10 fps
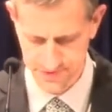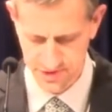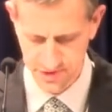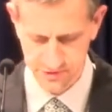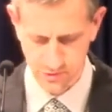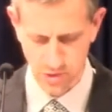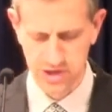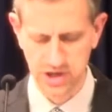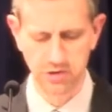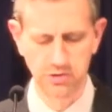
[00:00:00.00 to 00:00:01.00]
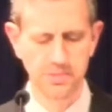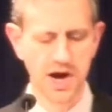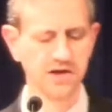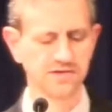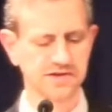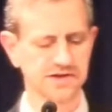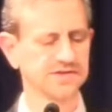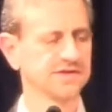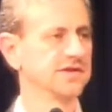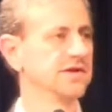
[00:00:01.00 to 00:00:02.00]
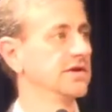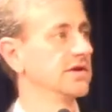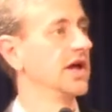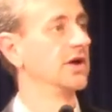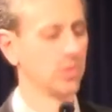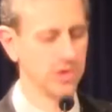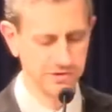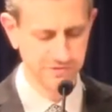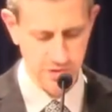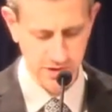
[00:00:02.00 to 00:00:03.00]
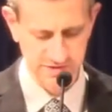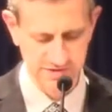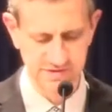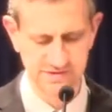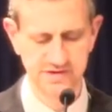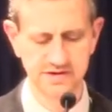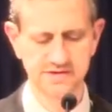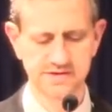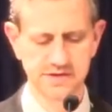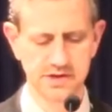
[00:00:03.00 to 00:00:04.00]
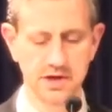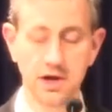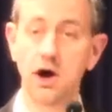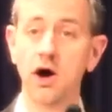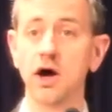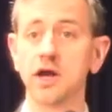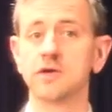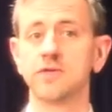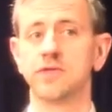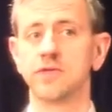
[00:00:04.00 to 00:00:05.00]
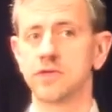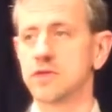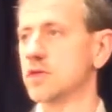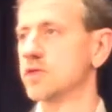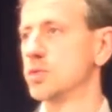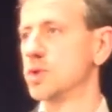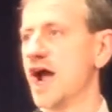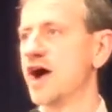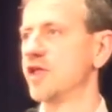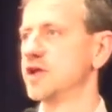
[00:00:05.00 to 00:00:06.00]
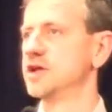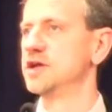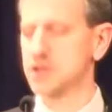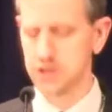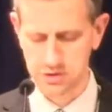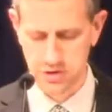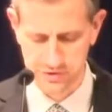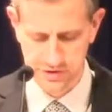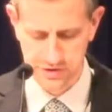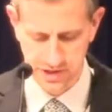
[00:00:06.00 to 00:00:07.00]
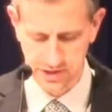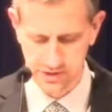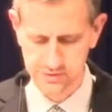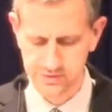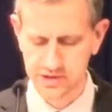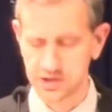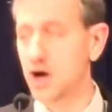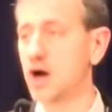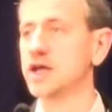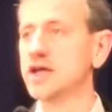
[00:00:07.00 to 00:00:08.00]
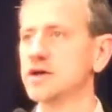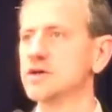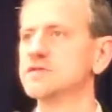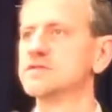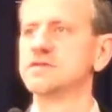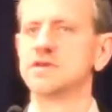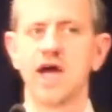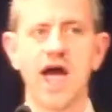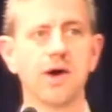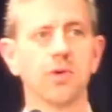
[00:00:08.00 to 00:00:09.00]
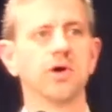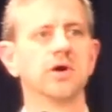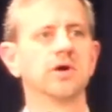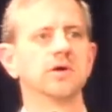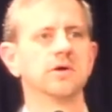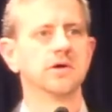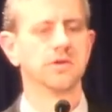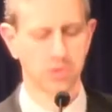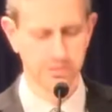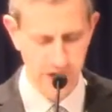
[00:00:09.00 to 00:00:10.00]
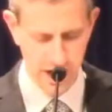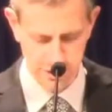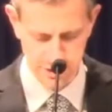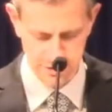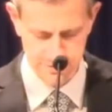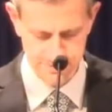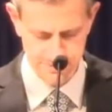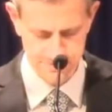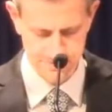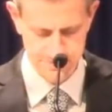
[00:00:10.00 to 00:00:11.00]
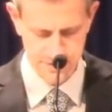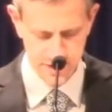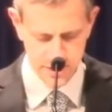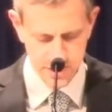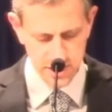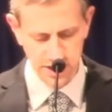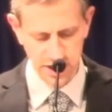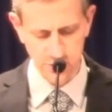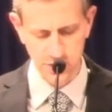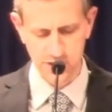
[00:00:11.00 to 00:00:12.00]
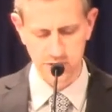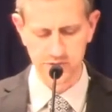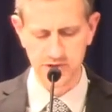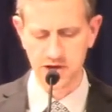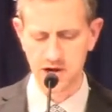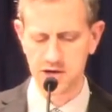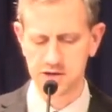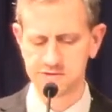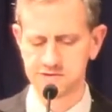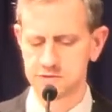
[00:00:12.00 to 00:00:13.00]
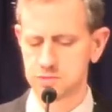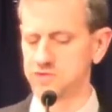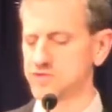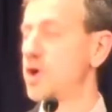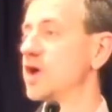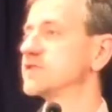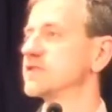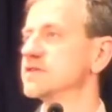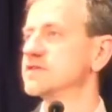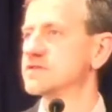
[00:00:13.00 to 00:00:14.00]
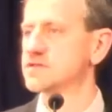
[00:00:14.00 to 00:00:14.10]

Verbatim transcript: The wording here reminds us and refocuses us on the reality in our thinking that God is our provider. Again, we know that God's responses